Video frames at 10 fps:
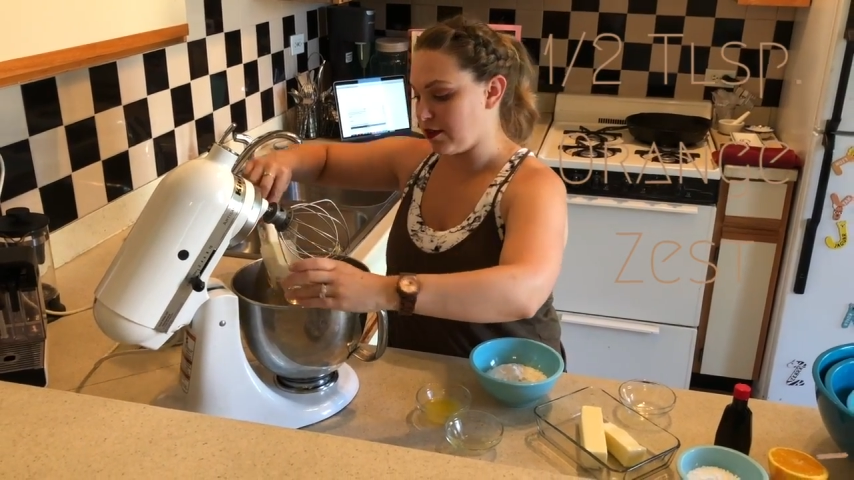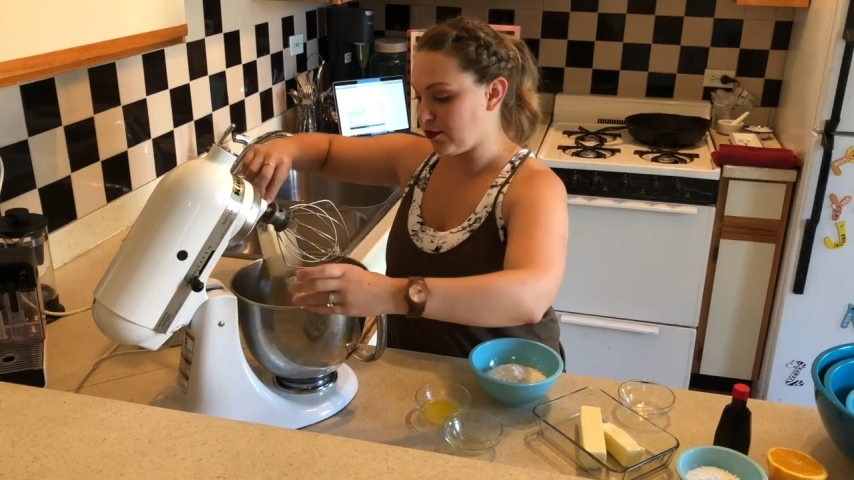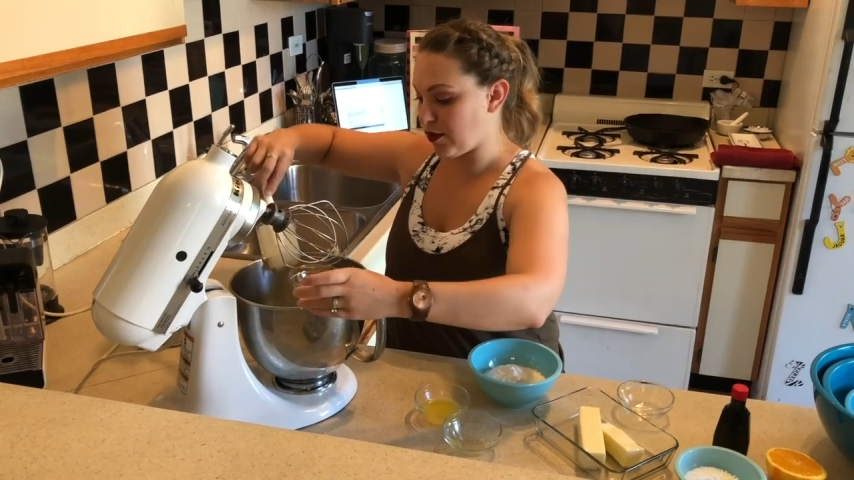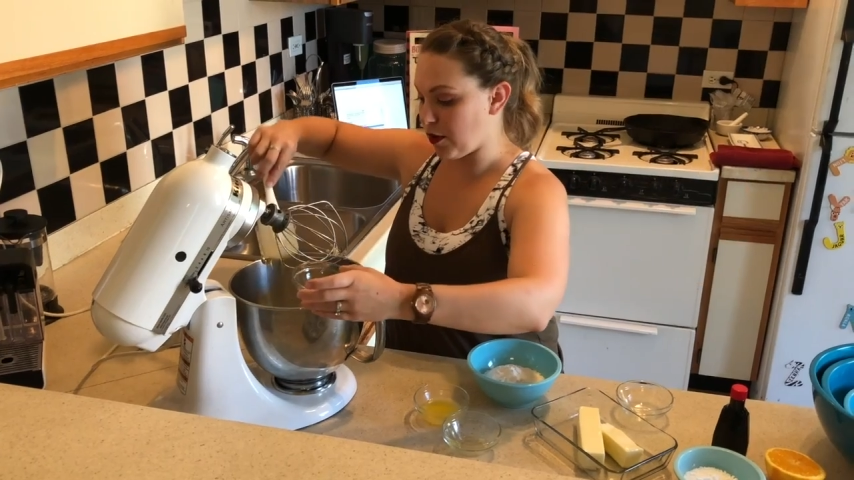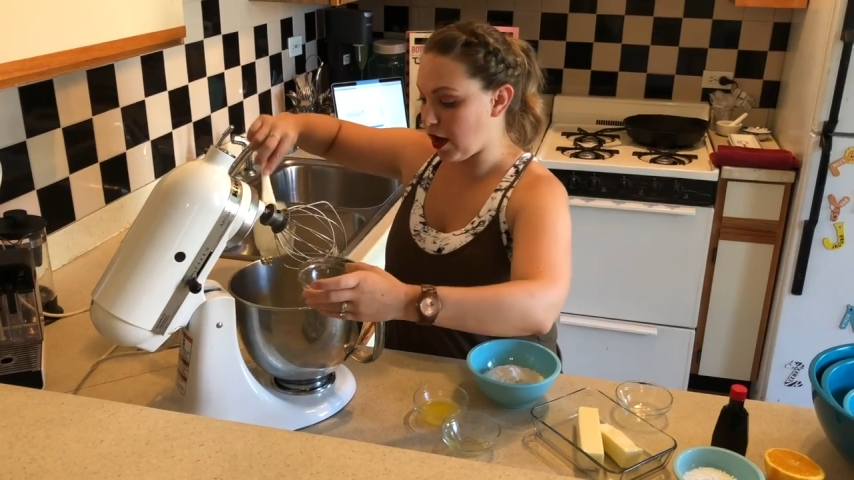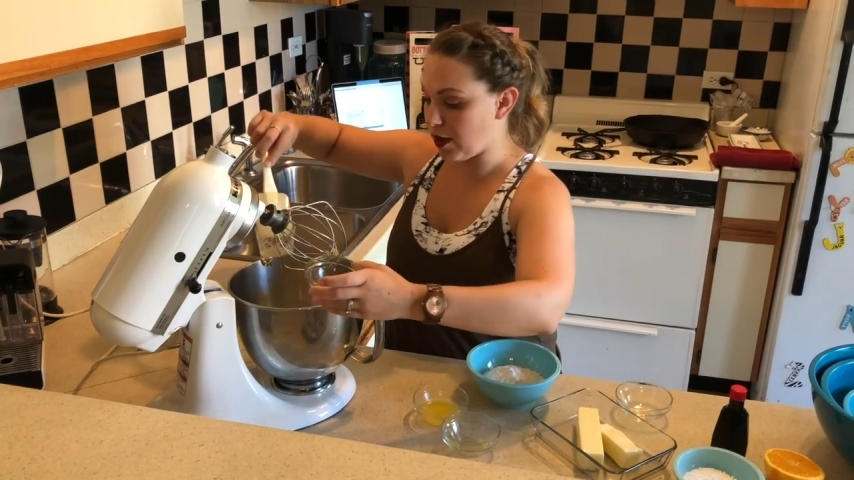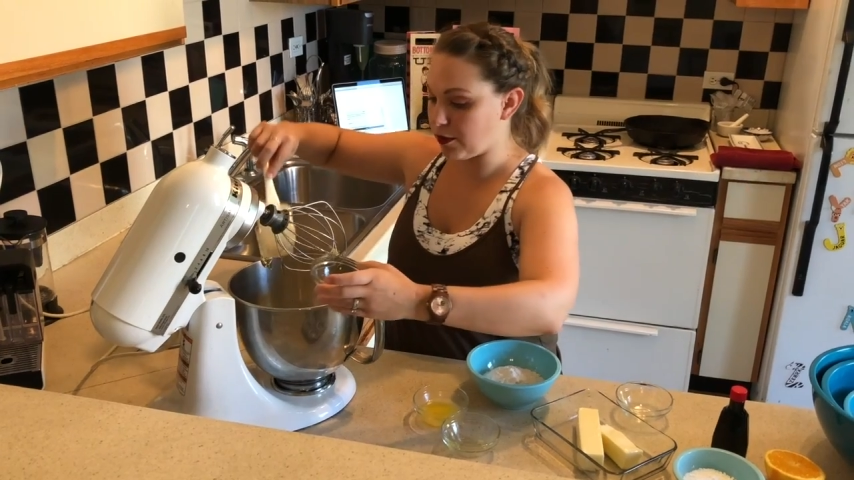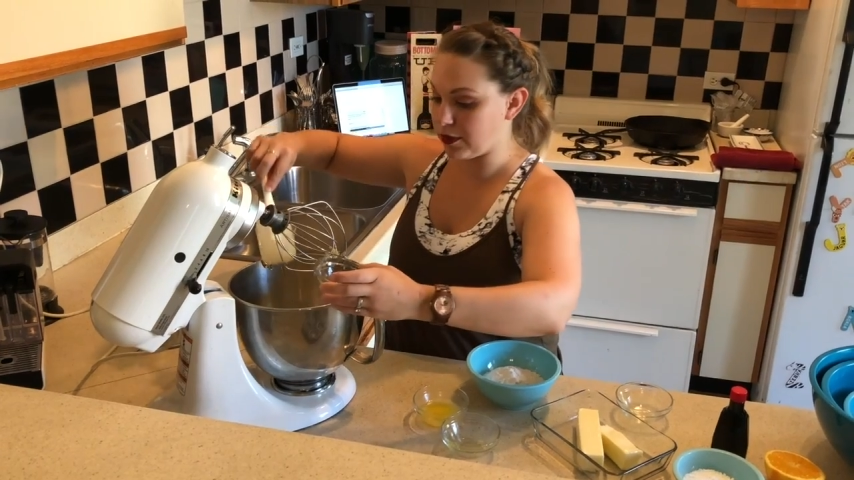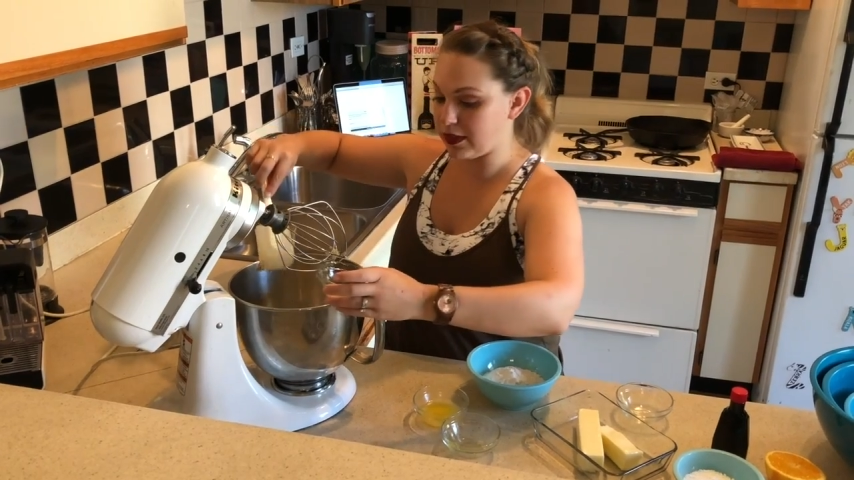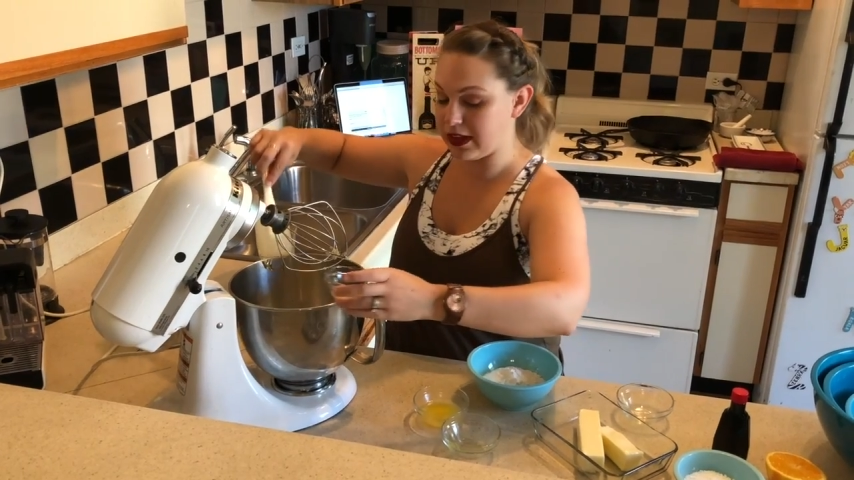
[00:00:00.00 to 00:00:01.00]
so I
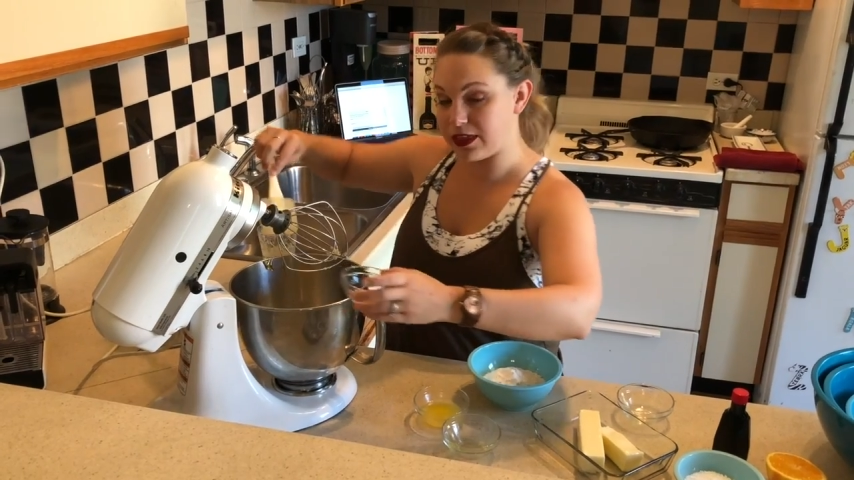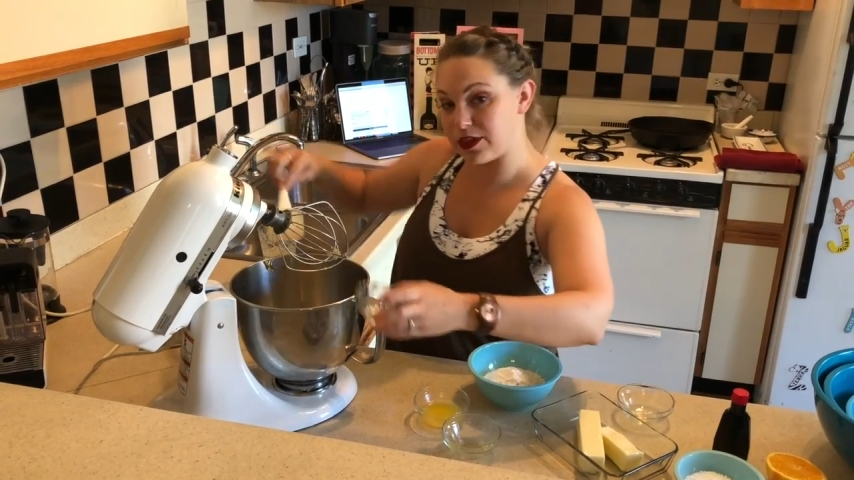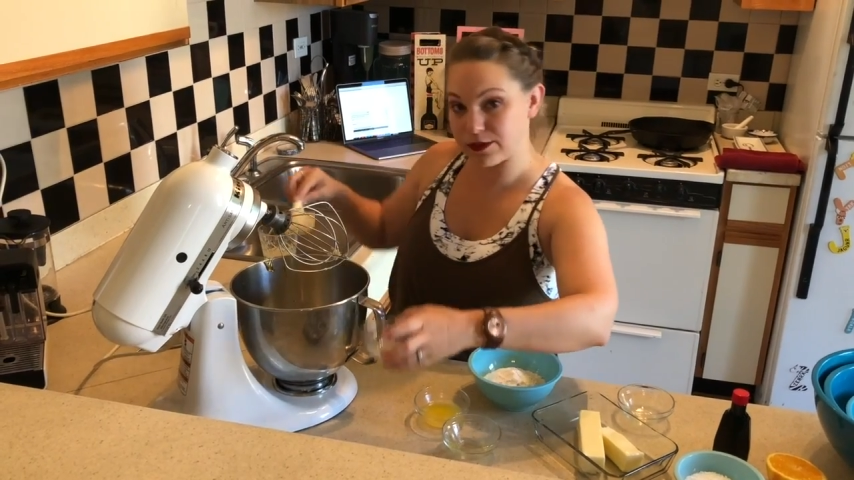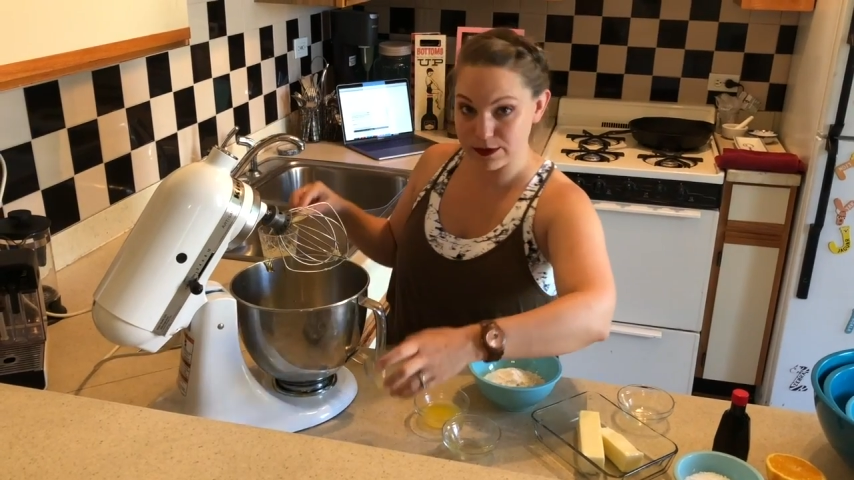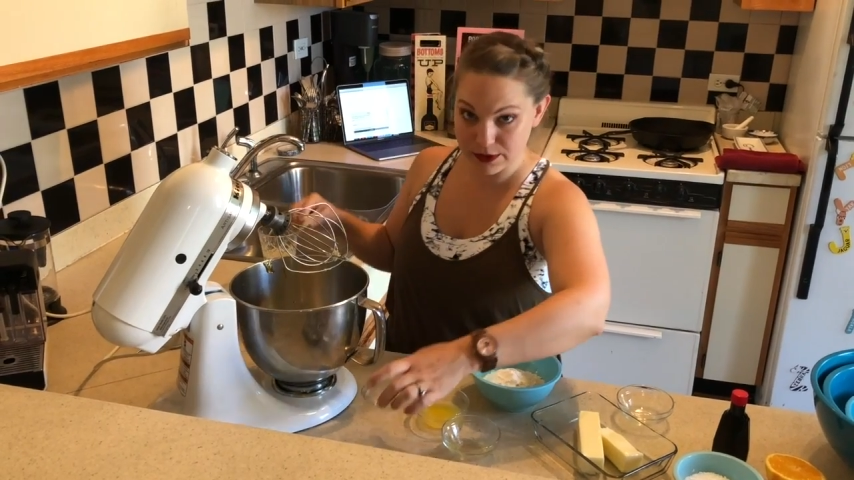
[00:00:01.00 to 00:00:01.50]
will link those